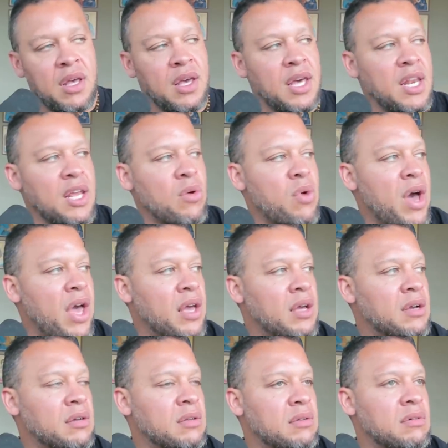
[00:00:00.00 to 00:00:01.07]
Anyway,
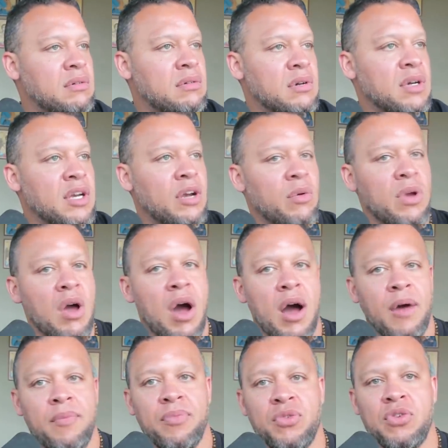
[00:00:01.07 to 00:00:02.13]
here we
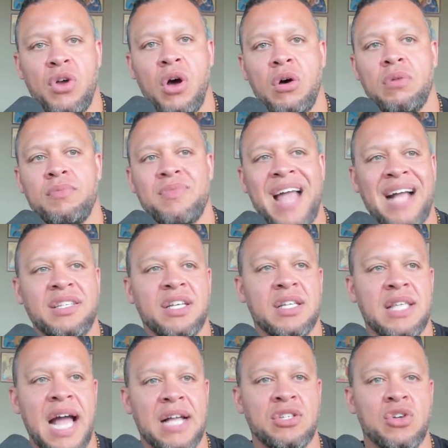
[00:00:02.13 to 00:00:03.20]
are. So that's
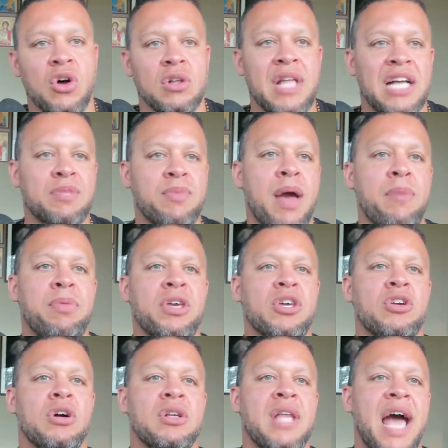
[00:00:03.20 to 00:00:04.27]
it. That's all. That's my
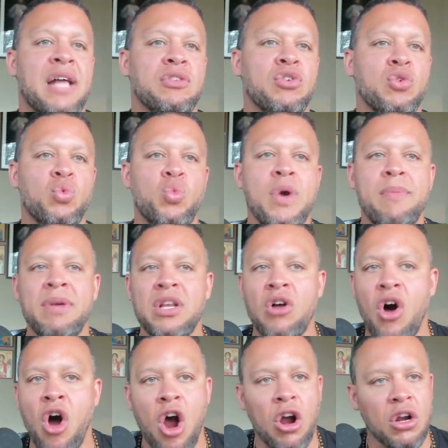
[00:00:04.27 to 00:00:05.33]
opinion on that, dude. Women
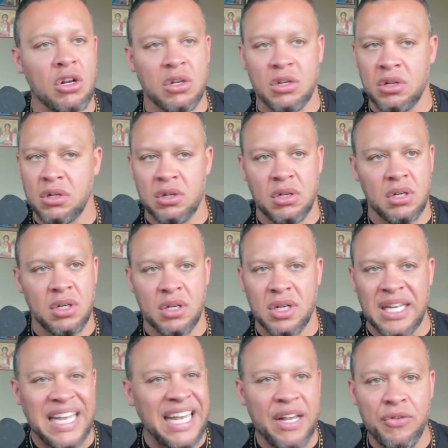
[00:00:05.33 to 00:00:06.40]
aren't
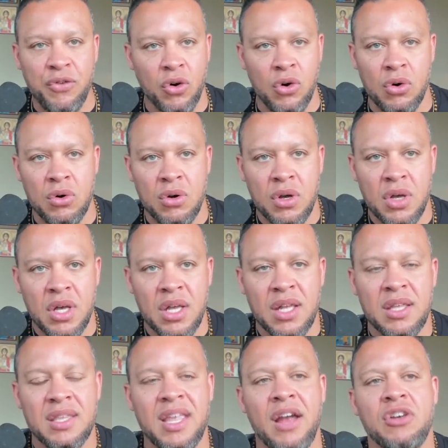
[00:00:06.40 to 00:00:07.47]
evil.
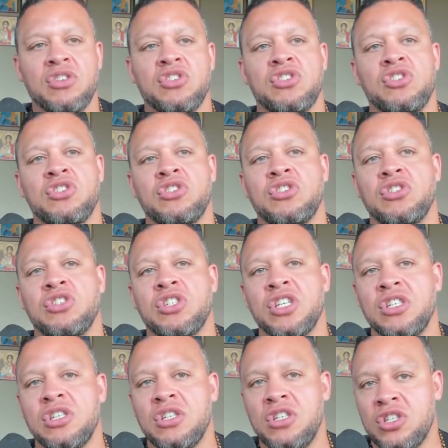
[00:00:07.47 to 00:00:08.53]
They're
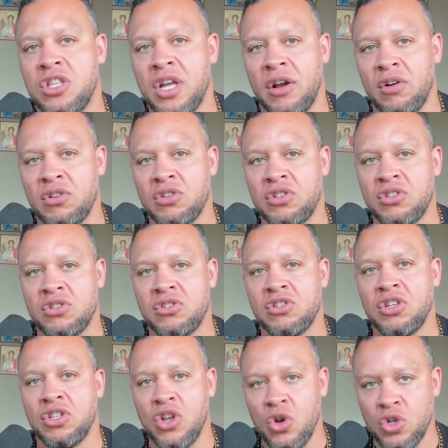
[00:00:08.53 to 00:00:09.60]
sed- they're
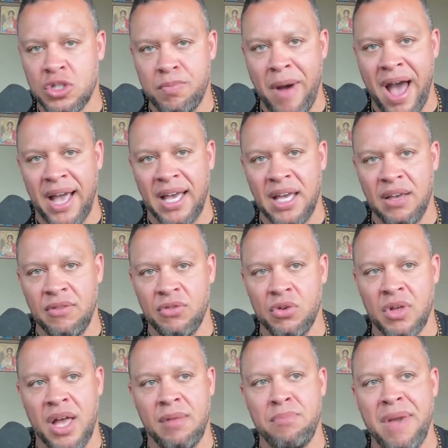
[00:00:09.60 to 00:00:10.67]
seduced by
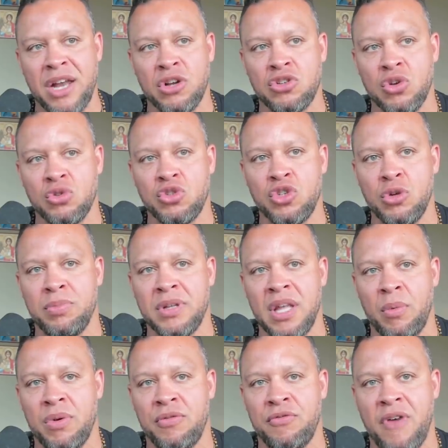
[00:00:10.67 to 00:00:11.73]
evil, and men are so stupid
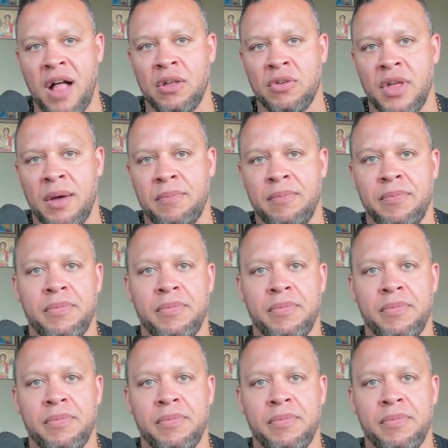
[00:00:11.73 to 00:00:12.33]
that we follow them.